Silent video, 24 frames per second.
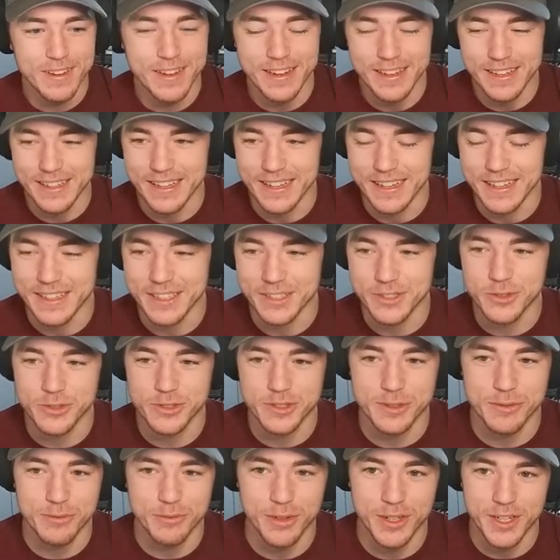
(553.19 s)
Yeah, this was
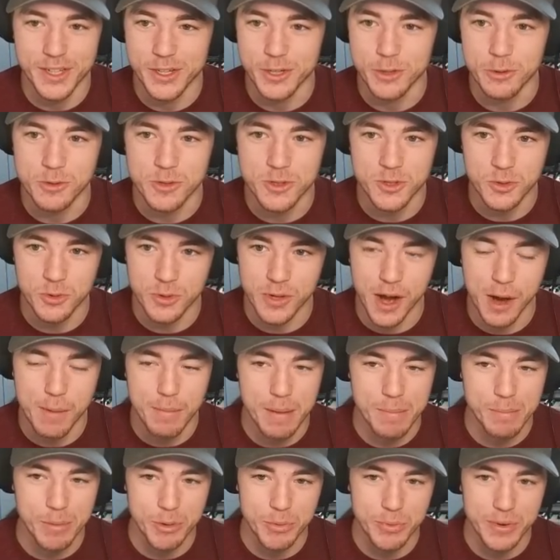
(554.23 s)
a fun news story. I
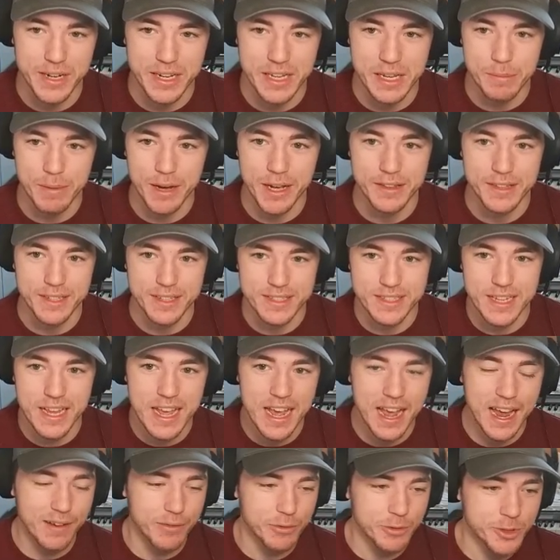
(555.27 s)
remember reading about this.
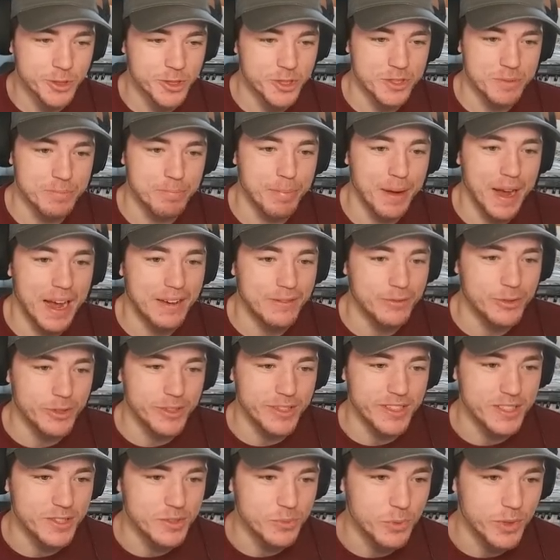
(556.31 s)
Everyone's just
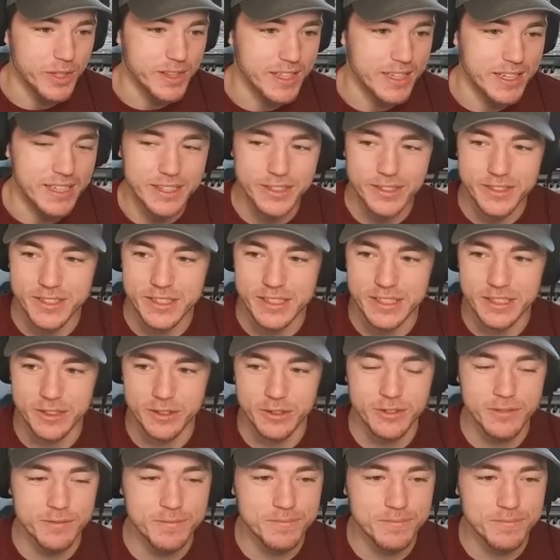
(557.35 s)
baffled as what the hell to do.